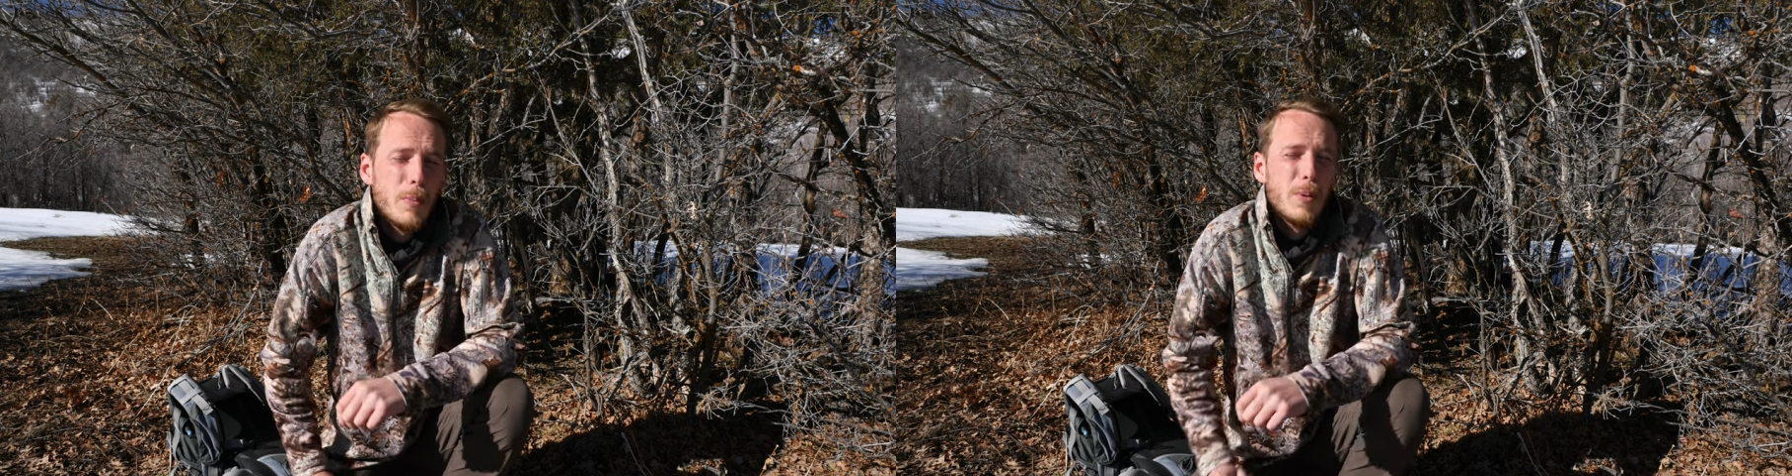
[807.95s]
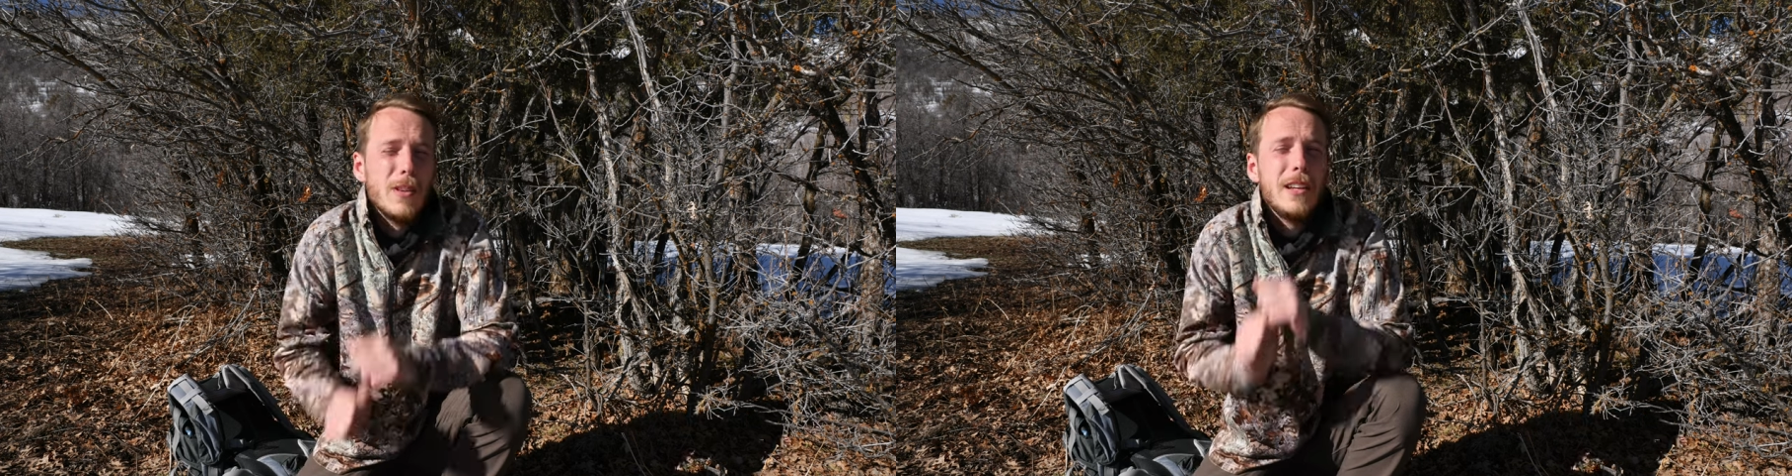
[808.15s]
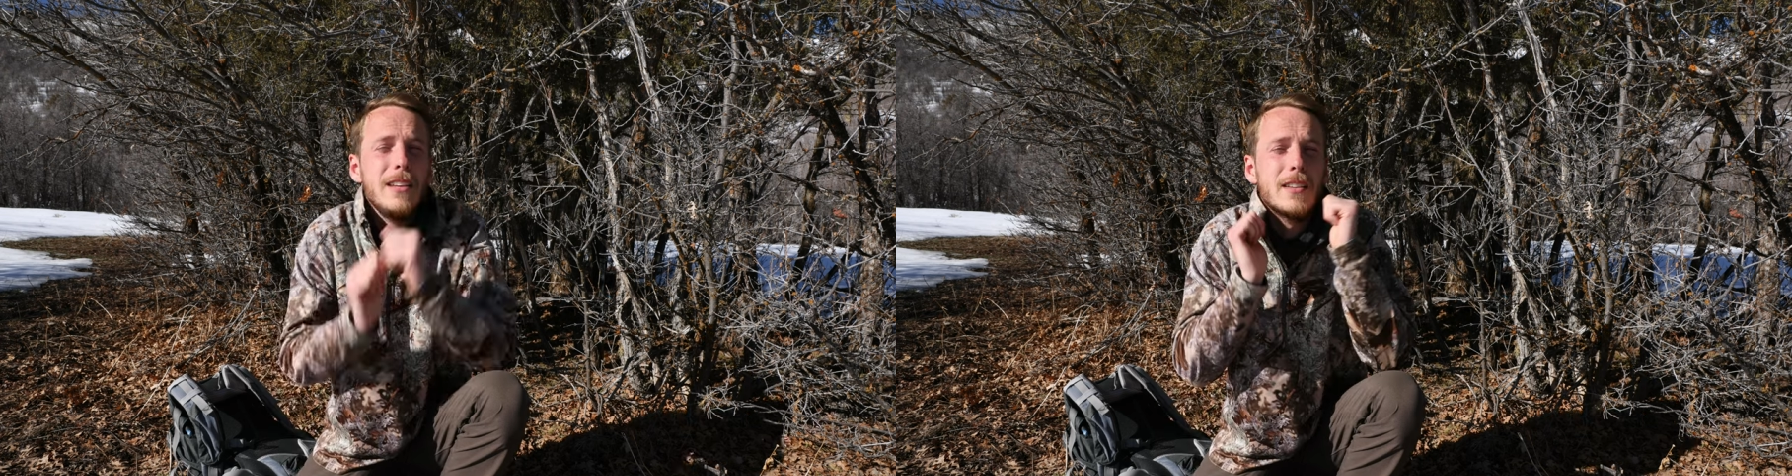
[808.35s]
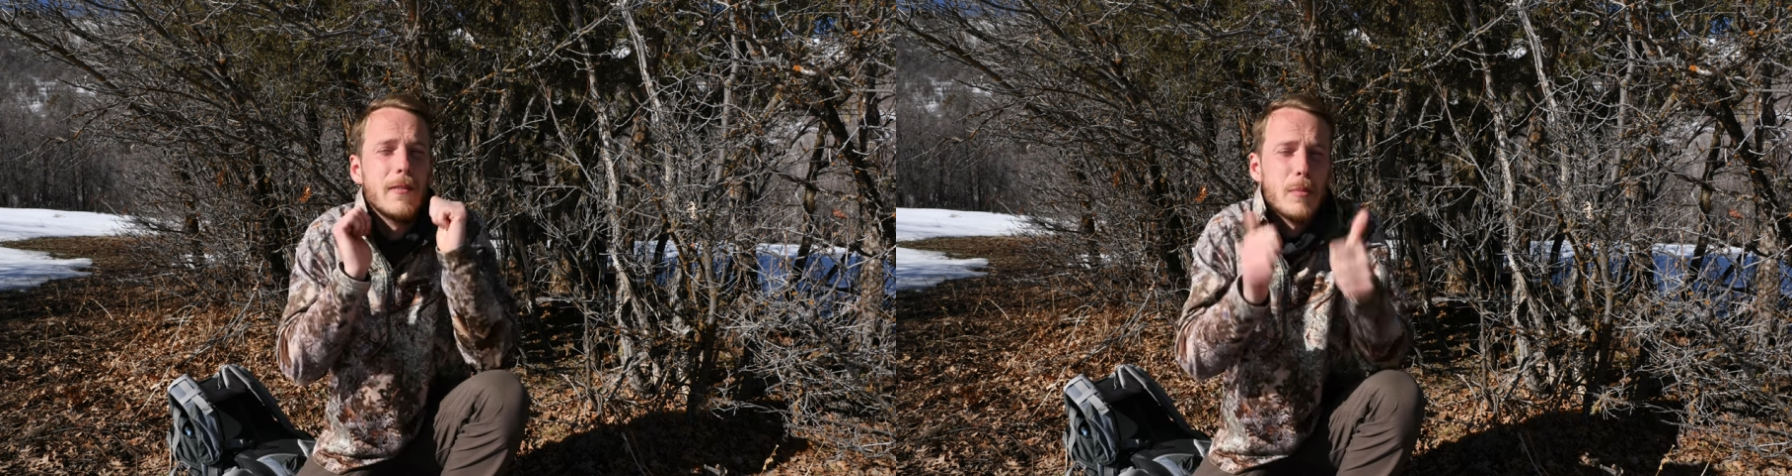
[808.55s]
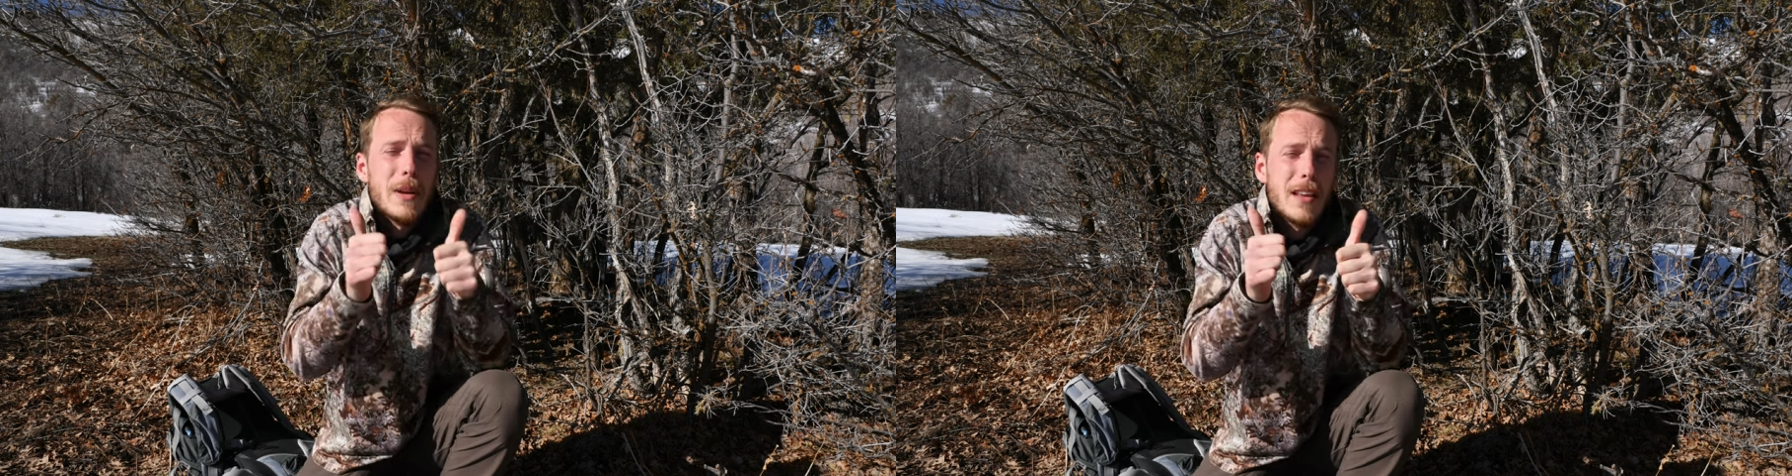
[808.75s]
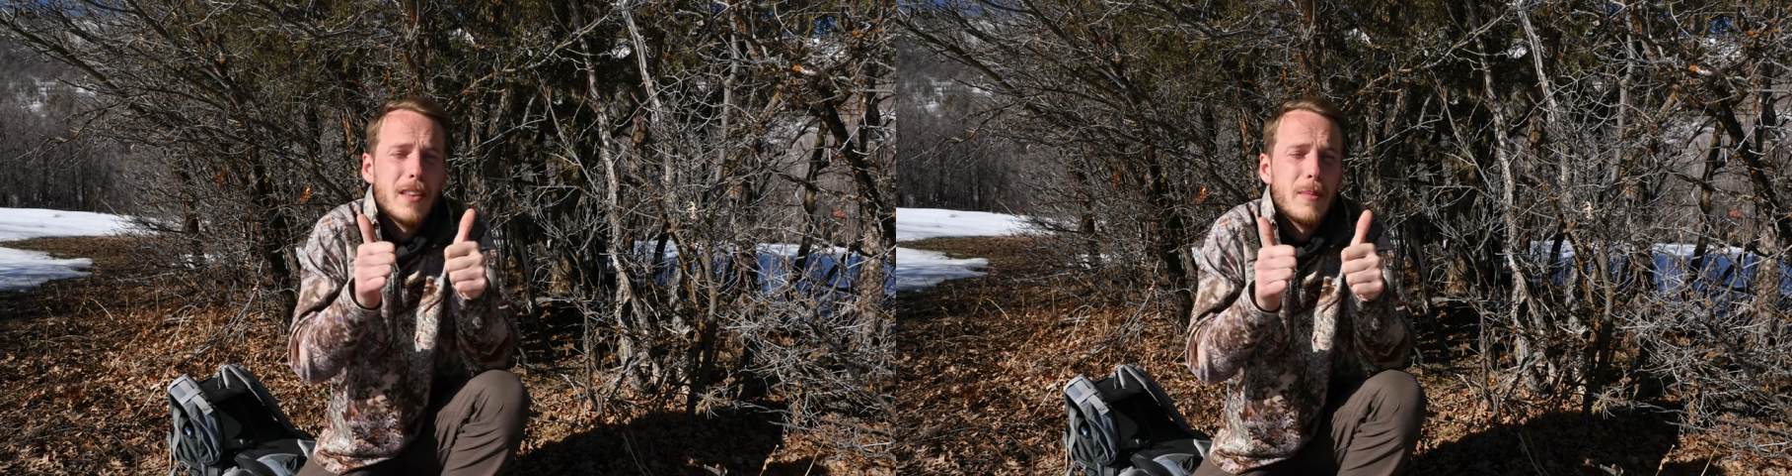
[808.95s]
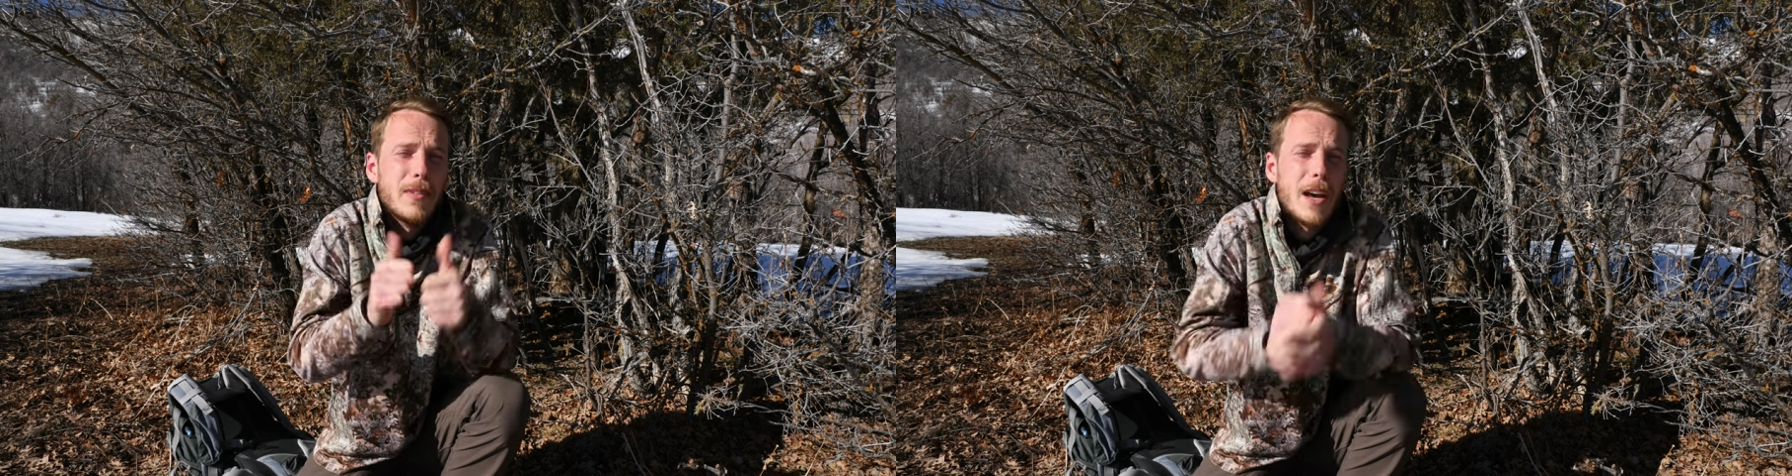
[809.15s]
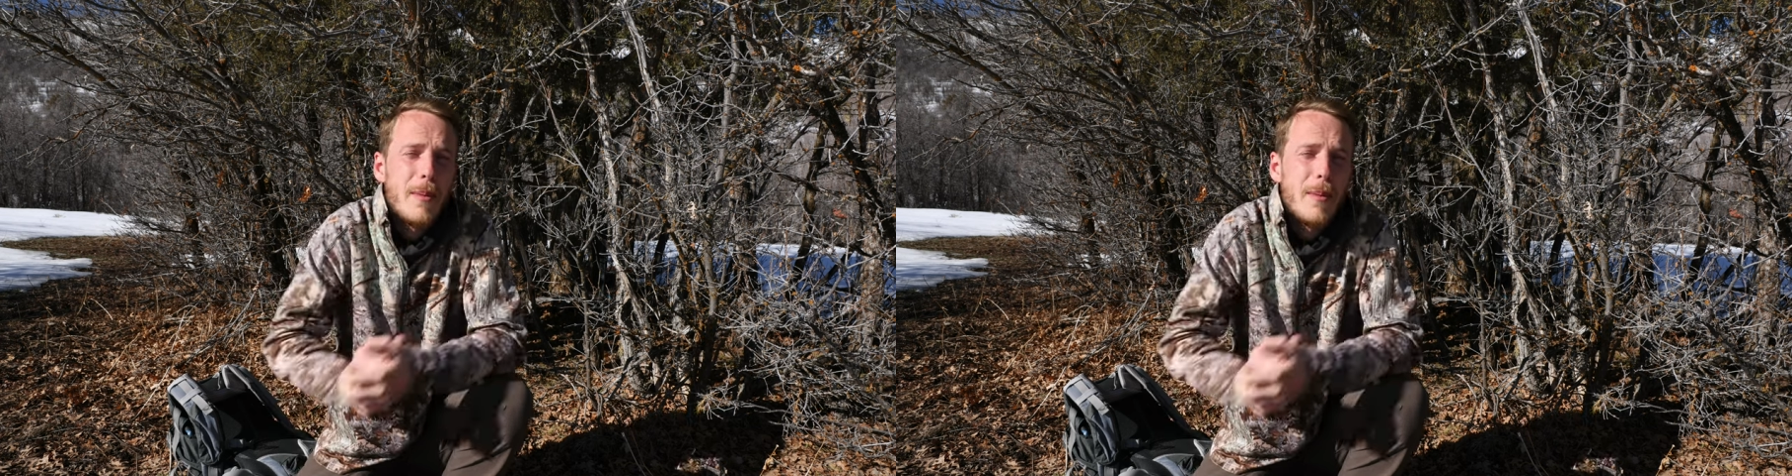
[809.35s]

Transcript: please give it a big thumbs